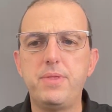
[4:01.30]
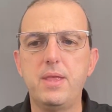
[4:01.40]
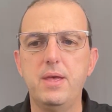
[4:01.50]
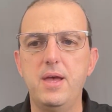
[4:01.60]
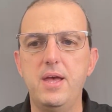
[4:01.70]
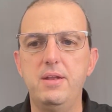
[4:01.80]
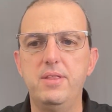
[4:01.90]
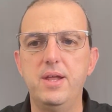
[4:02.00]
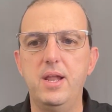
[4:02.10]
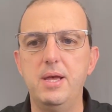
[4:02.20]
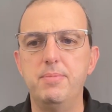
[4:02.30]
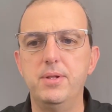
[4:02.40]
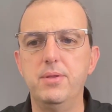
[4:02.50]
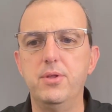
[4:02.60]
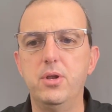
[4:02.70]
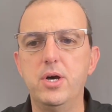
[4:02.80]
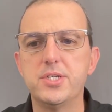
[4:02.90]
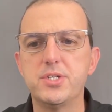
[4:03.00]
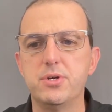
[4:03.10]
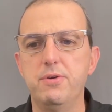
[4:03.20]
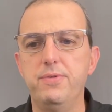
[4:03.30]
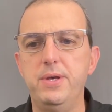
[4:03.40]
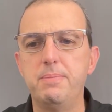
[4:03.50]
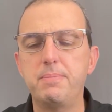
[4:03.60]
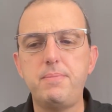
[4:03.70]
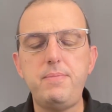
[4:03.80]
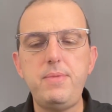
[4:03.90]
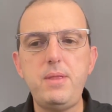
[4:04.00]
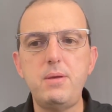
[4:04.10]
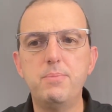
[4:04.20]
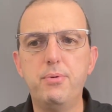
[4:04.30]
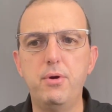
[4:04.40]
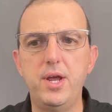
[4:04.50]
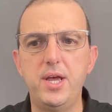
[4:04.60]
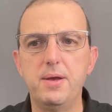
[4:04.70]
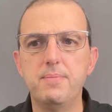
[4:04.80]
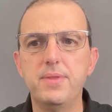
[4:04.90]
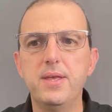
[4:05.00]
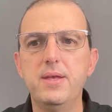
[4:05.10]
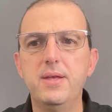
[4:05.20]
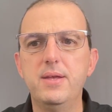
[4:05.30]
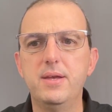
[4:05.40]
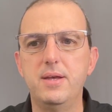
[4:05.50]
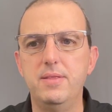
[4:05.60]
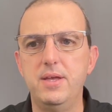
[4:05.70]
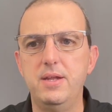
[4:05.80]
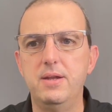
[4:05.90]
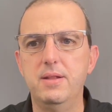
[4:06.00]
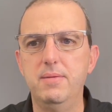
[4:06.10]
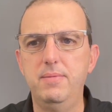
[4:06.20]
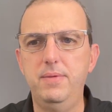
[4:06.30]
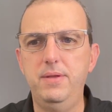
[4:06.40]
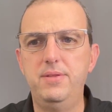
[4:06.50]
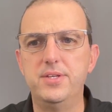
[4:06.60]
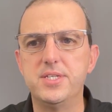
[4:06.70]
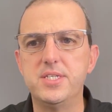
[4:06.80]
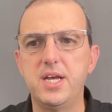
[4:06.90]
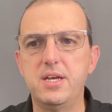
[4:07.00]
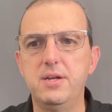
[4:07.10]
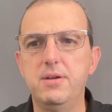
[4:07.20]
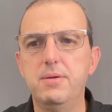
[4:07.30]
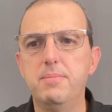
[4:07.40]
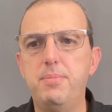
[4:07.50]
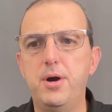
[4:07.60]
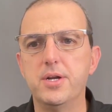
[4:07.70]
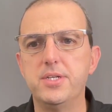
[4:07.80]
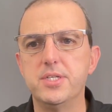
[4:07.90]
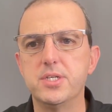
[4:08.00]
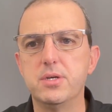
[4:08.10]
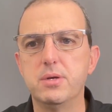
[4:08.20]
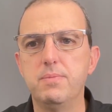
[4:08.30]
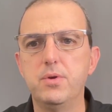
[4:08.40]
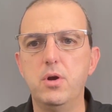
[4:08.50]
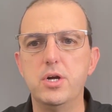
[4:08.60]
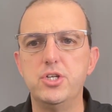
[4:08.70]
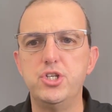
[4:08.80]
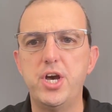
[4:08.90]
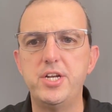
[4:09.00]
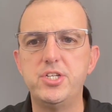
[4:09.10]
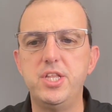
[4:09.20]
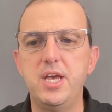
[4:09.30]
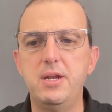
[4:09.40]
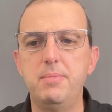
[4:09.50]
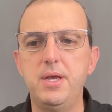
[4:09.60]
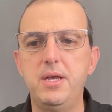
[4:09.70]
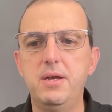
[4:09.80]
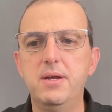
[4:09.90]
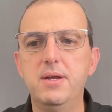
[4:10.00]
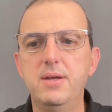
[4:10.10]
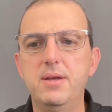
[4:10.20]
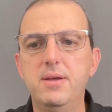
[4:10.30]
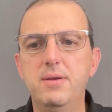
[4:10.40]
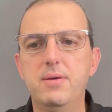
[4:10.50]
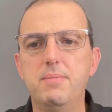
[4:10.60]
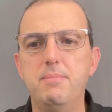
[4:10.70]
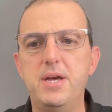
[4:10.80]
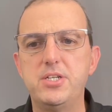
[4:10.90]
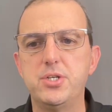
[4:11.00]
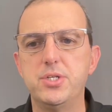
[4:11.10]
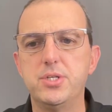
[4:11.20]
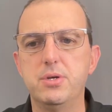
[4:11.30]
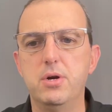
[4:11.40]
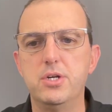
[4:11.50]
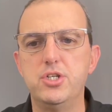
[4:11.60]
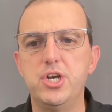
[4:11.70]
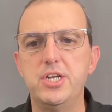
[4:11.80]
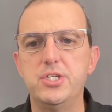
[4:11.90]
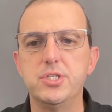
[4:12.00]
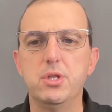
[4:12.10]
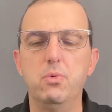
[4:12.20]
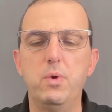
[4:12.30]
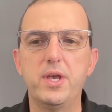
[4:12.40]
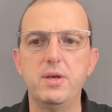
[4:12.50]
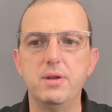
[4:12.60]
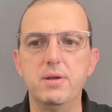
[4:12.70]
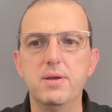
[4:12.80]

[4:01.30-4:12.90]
and they label the last strophe prayer. And then the second part is God judged the enemy, matches God judges the wicked,